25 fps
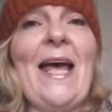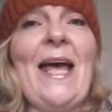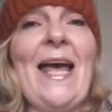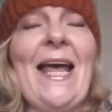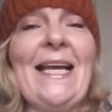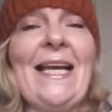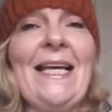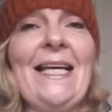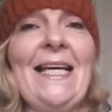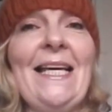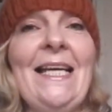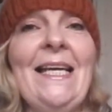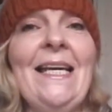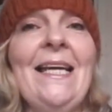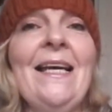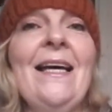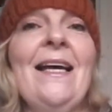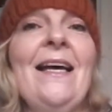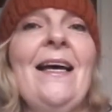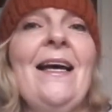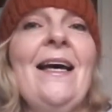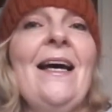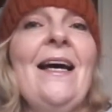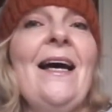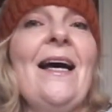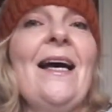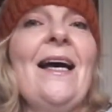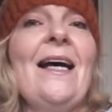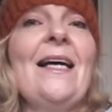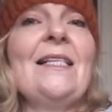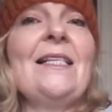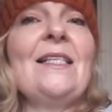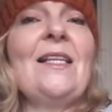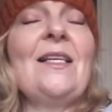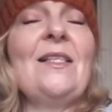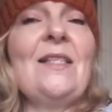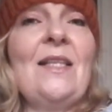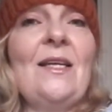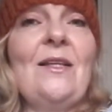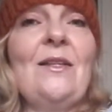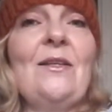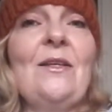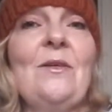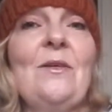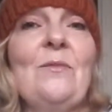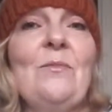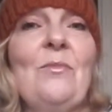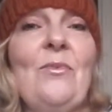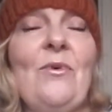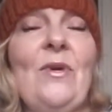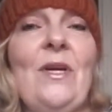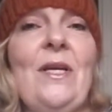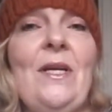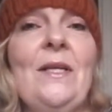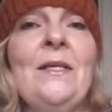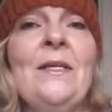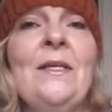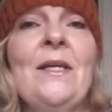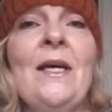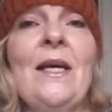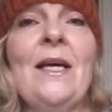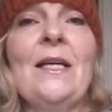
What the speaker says: Ellie at Tyddyn, Bryn.